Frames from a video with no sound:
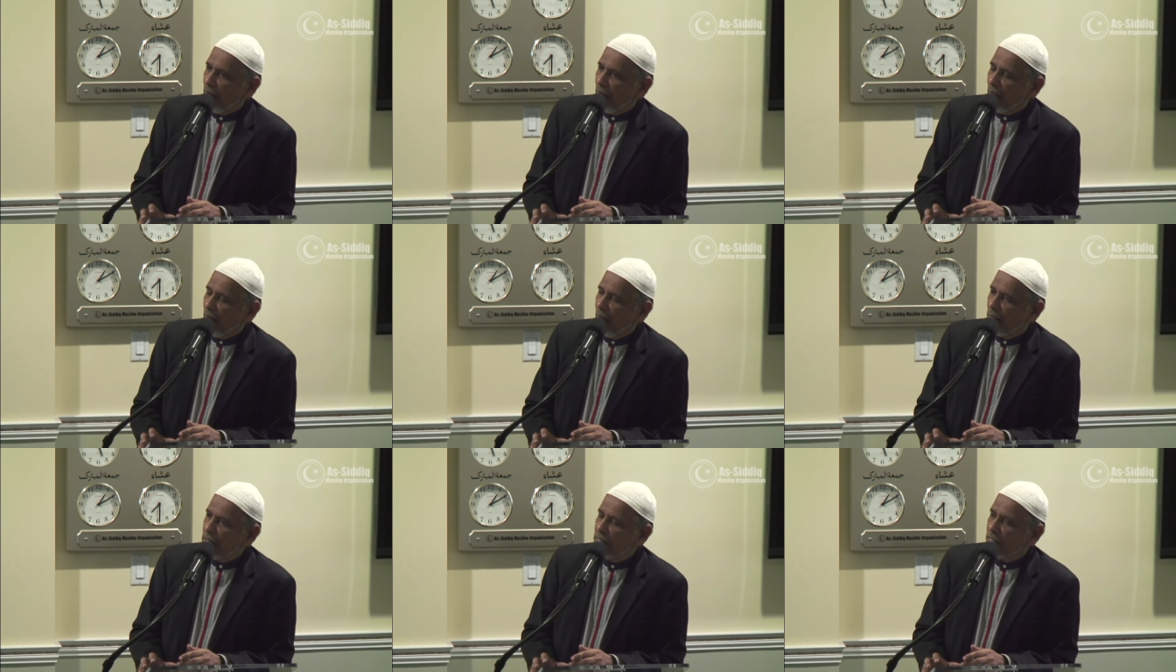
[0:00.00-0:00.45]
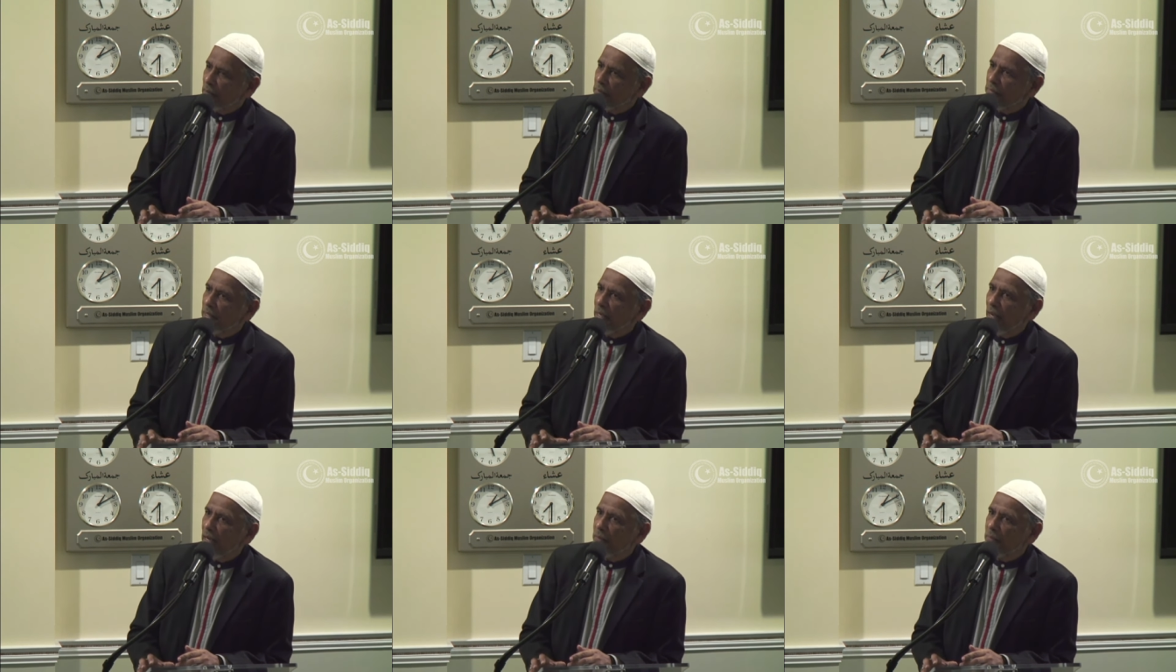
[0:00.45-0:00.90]
And
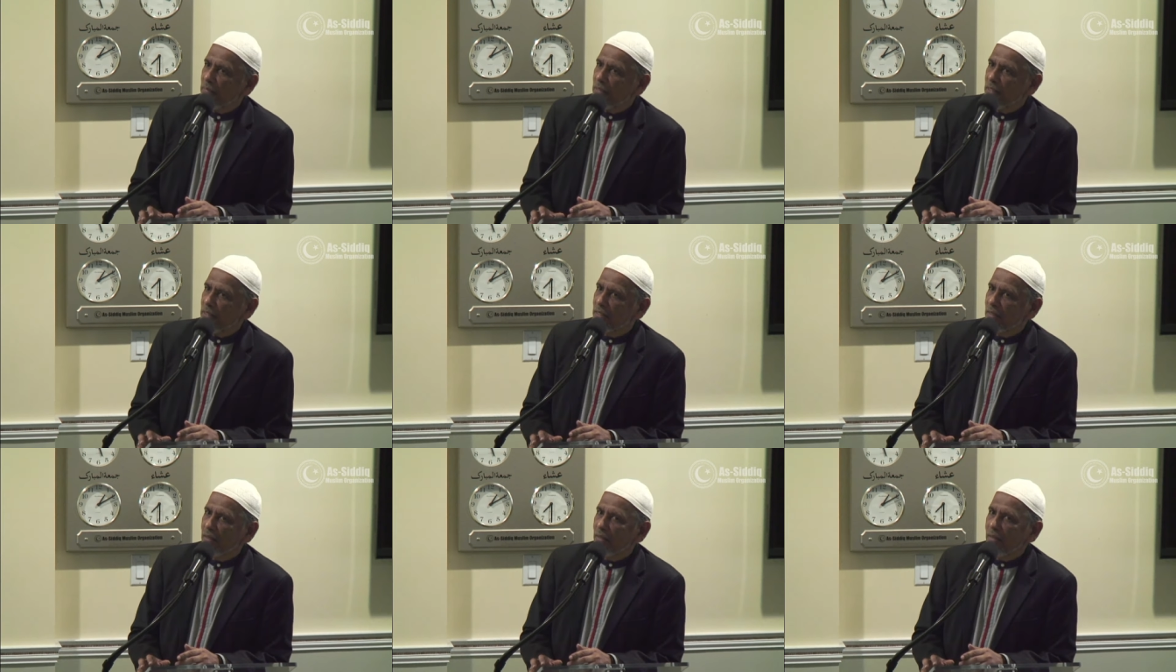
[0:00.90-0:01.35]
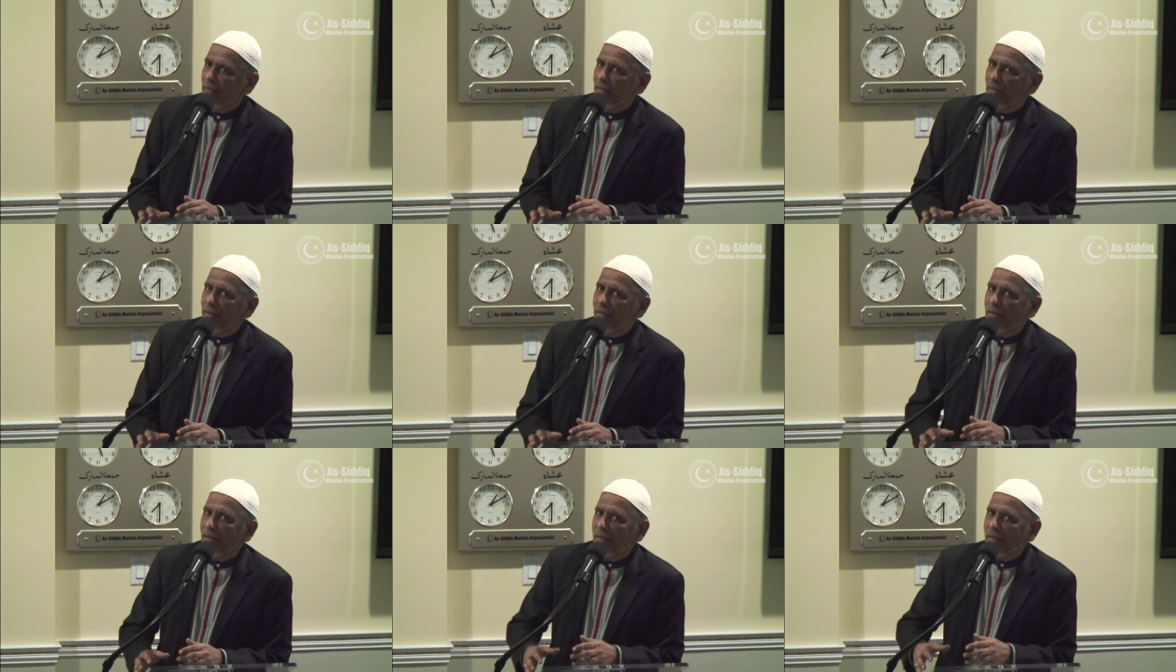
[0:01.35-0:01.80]
sometimes uh,
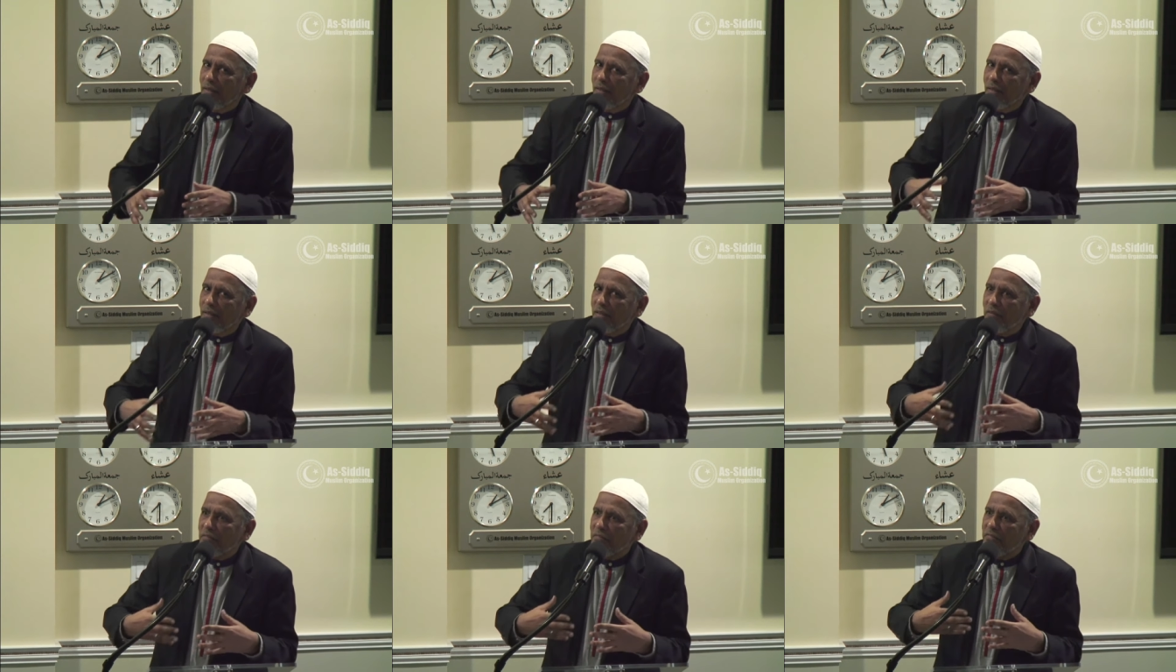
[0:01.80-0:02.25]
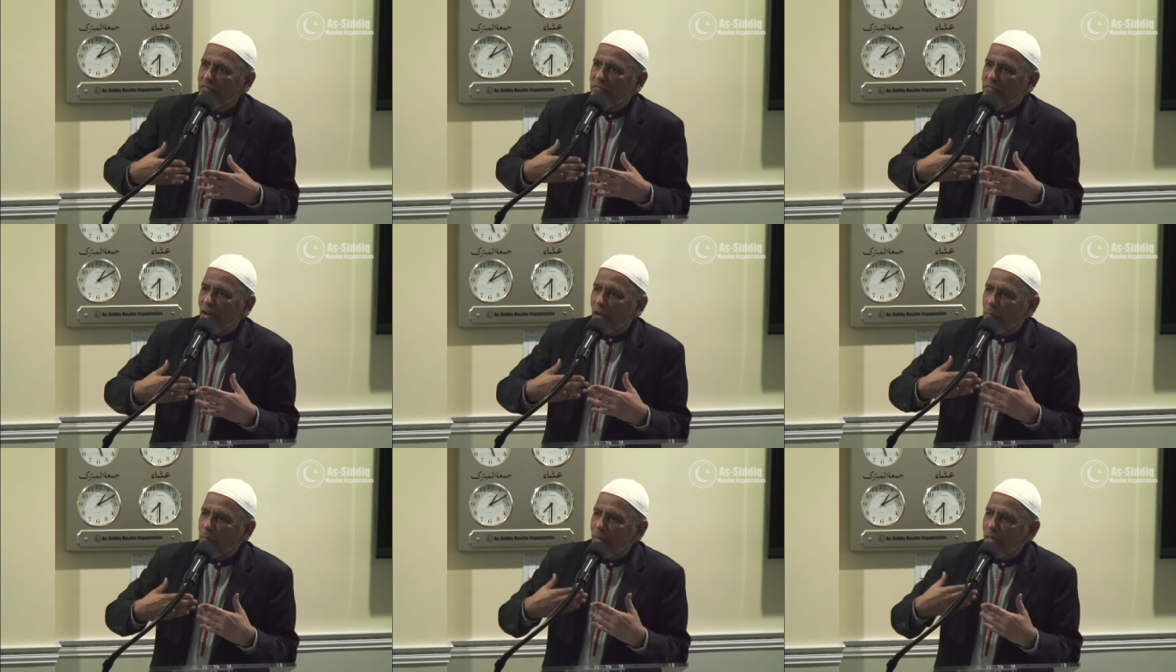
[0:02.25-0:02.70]
the
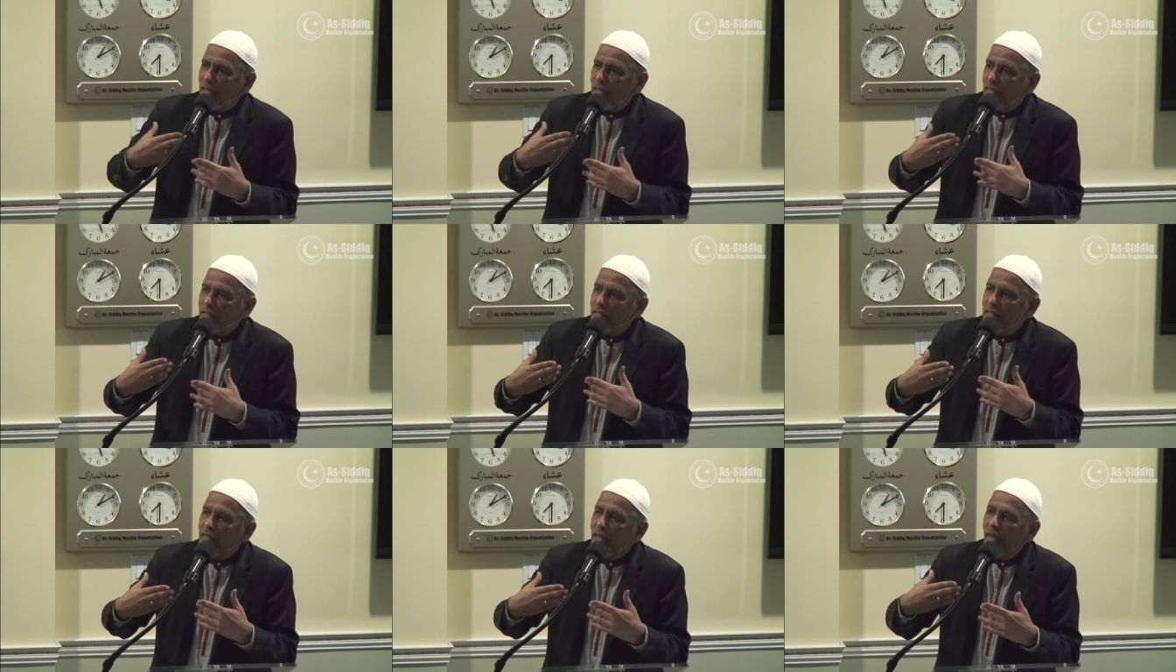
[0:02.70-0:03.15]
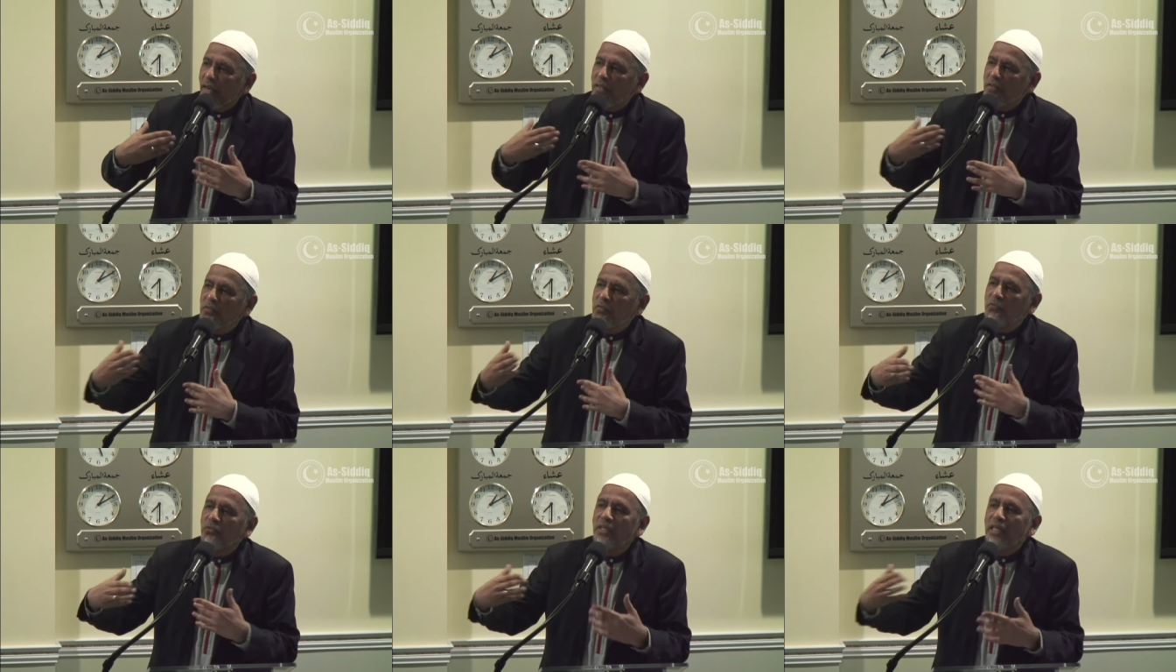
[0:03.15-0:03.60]
families
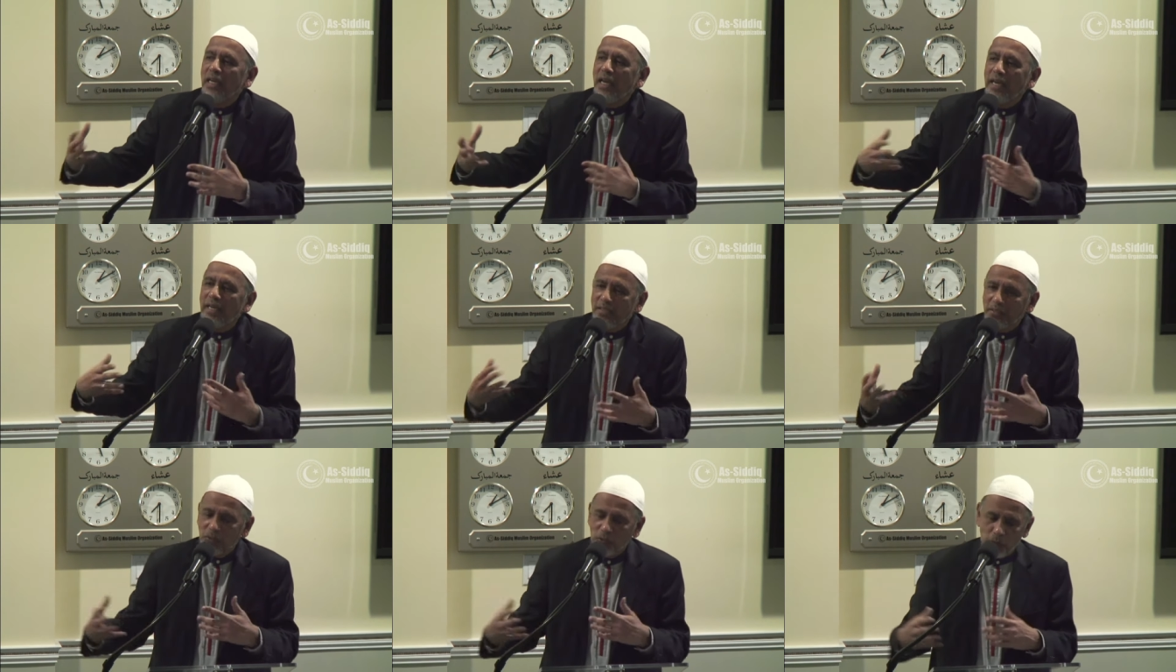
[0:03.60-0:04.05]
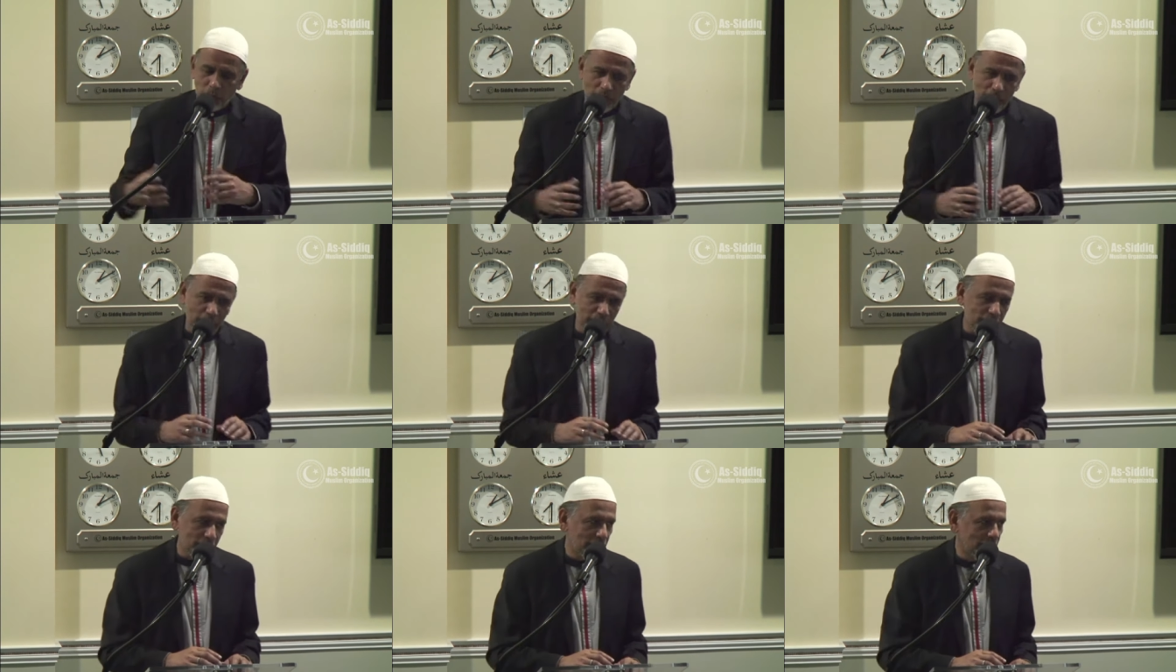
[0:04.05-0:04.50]
can't relate to
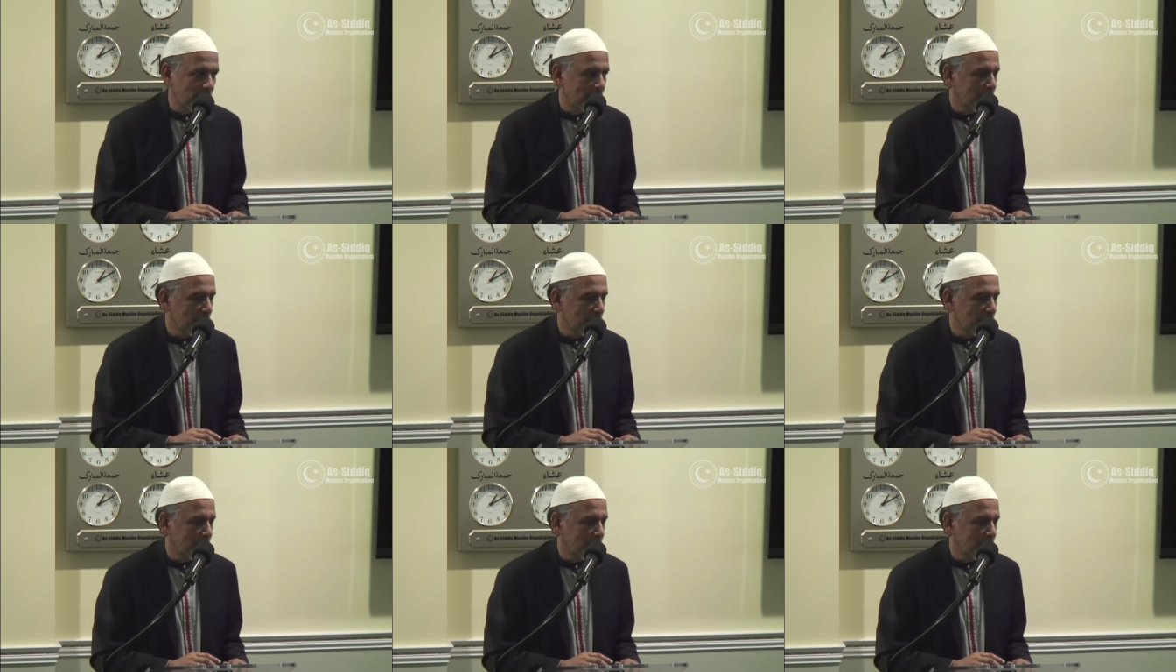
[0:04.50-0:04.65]
it.